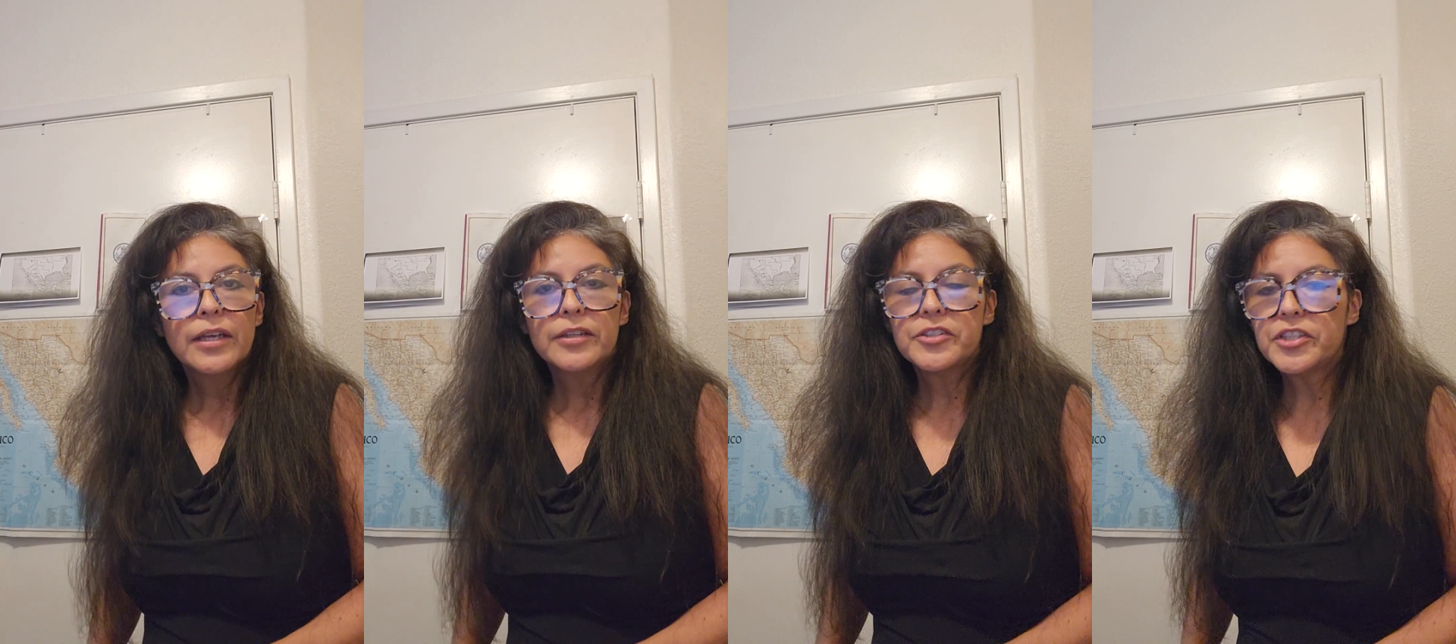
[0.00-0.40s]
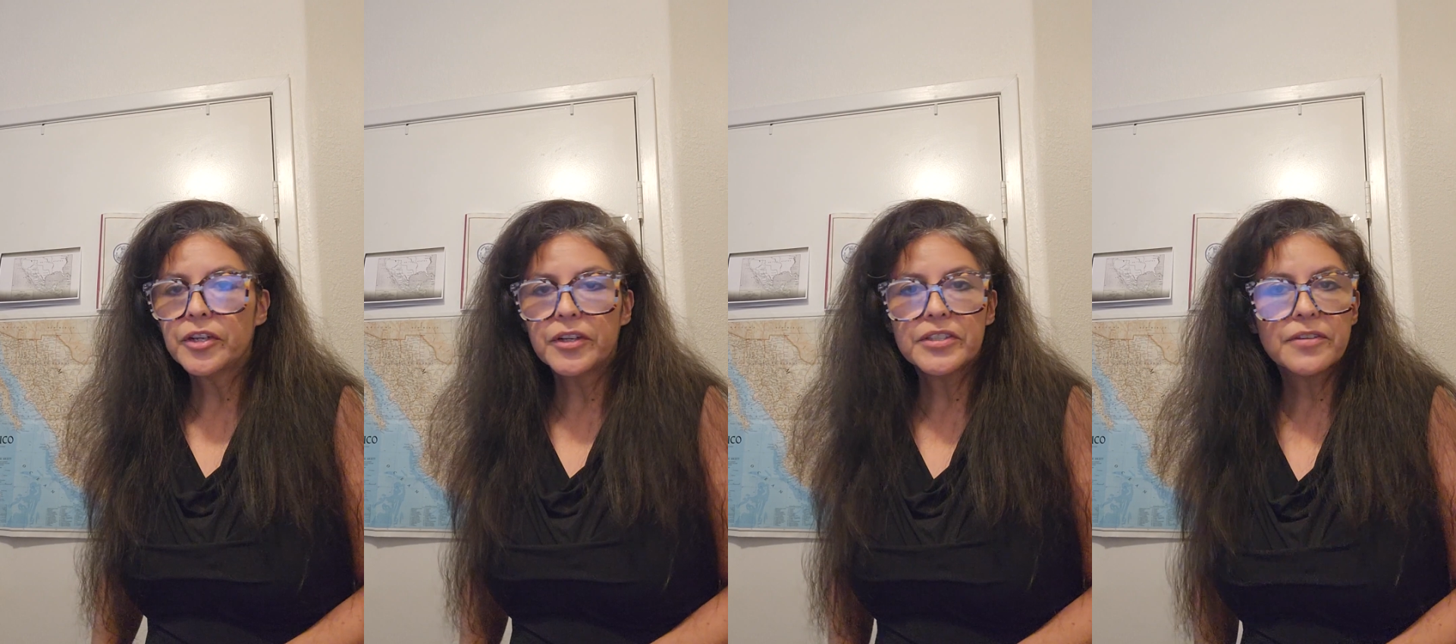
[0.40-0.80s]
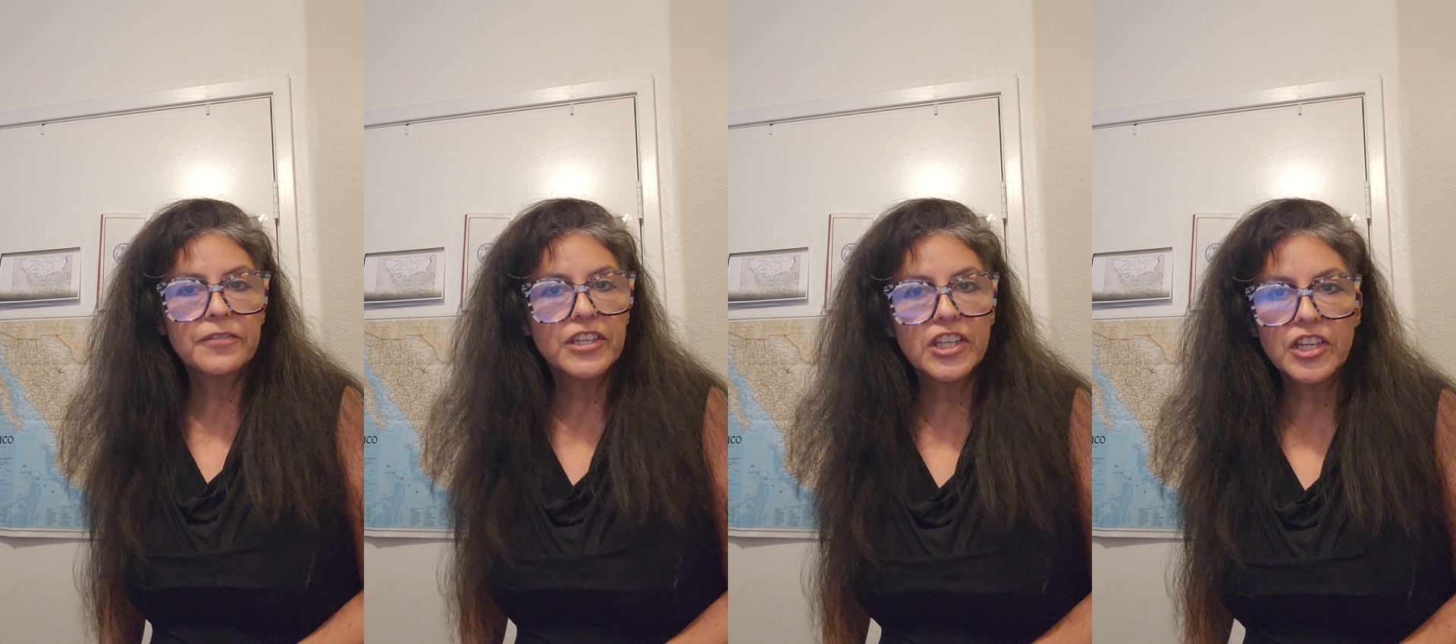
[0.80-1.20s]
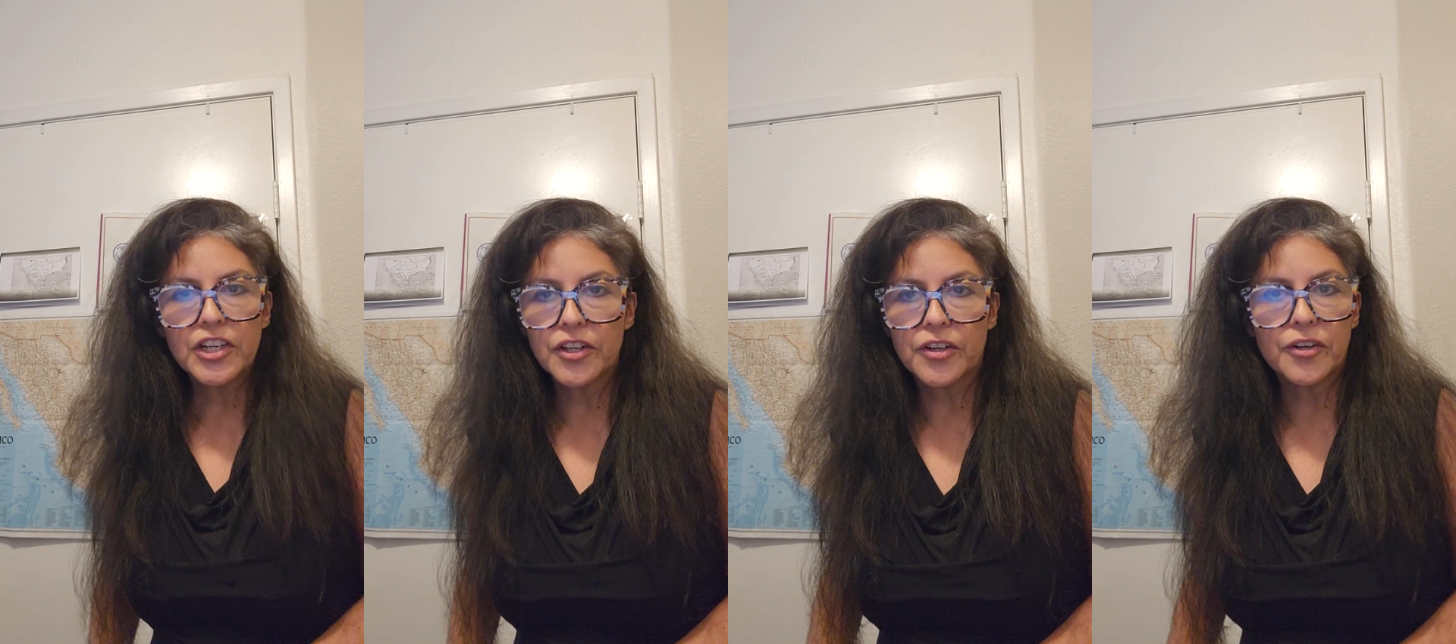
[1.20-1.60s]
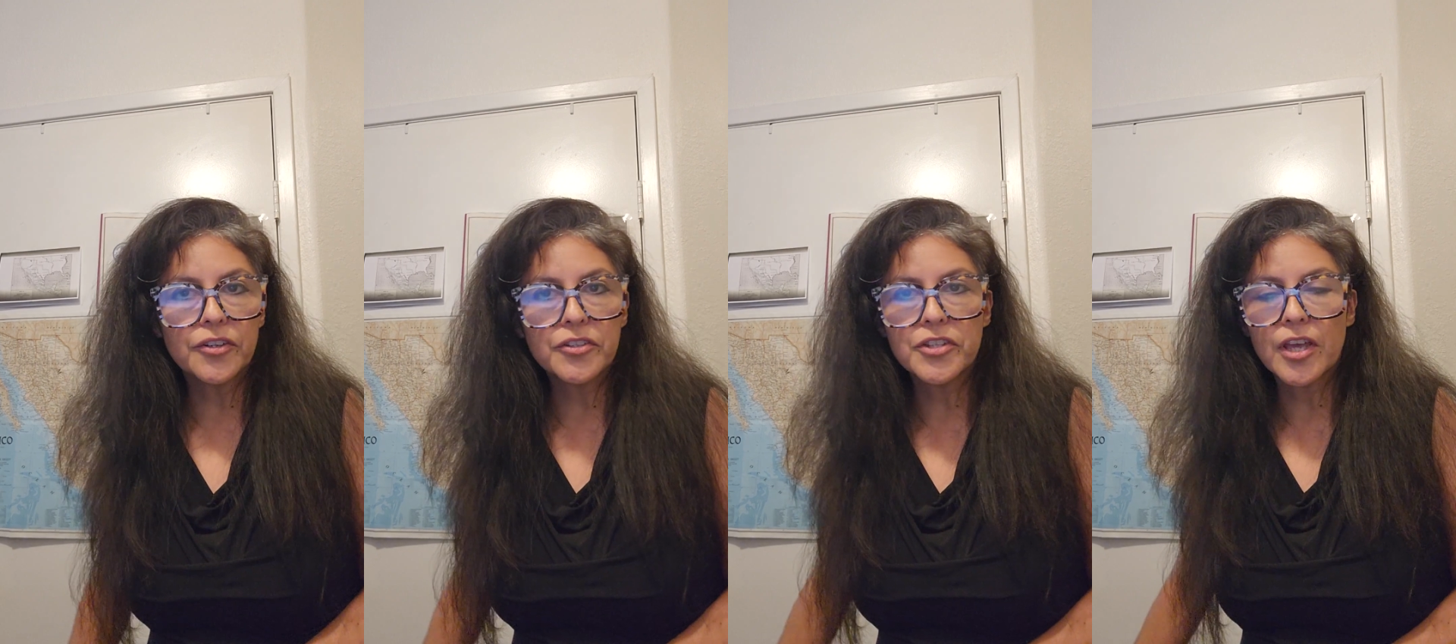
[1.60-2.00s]
series of
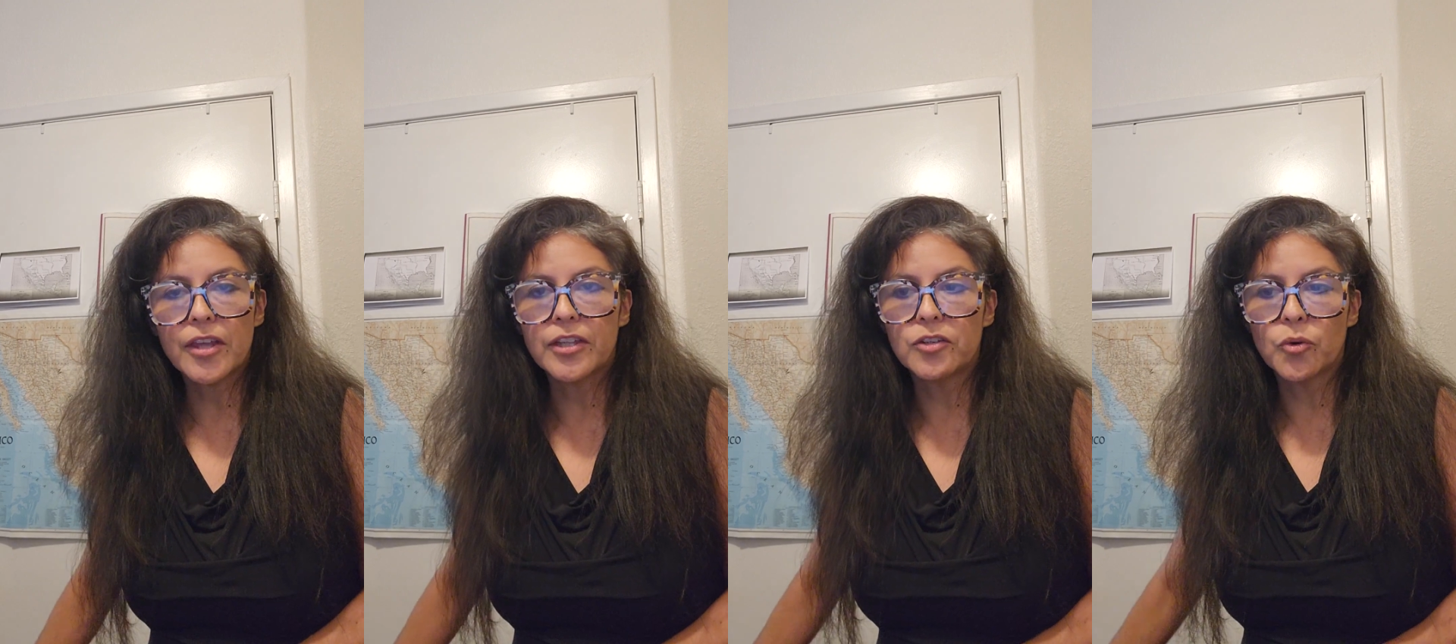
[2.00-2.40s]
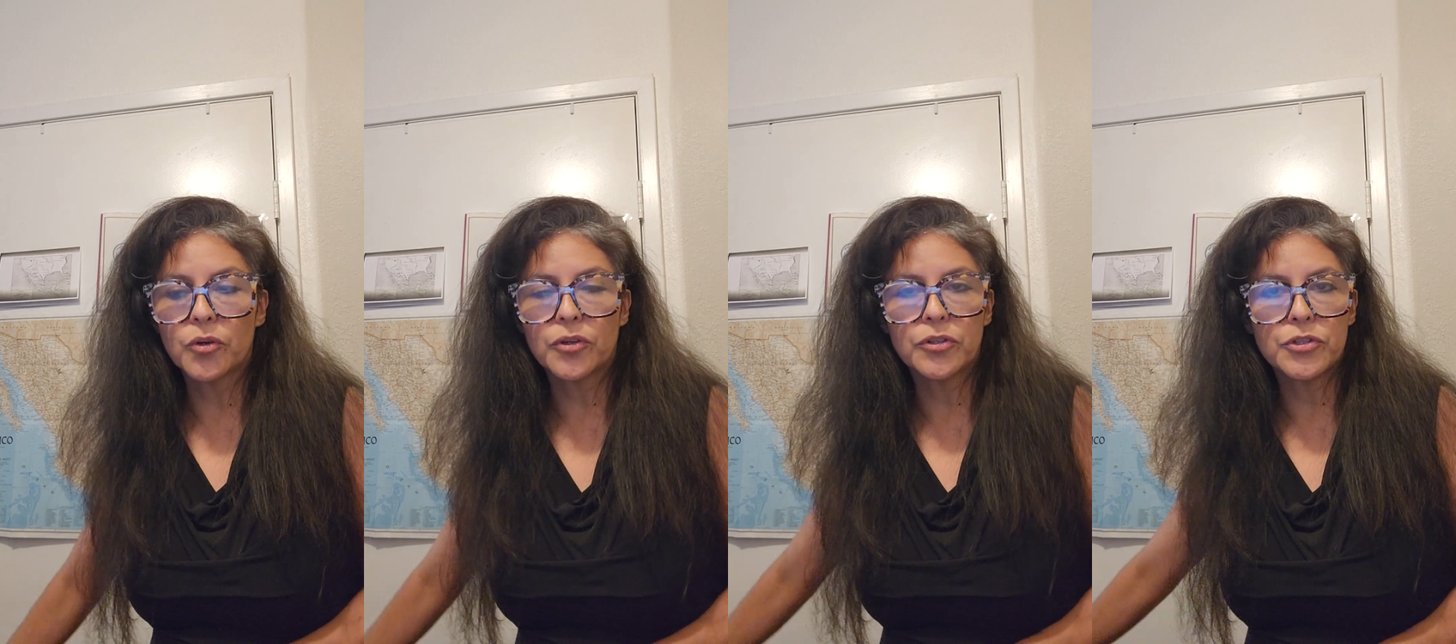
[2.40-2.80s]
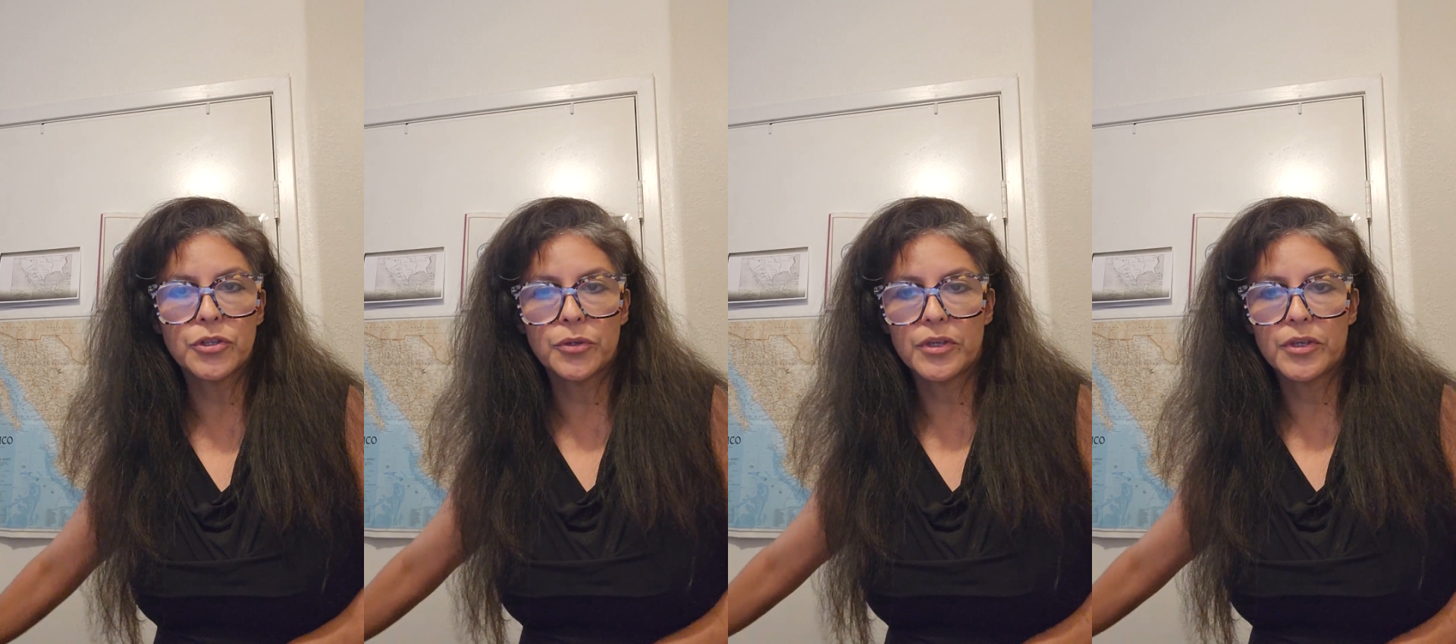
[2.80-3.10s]
years in order to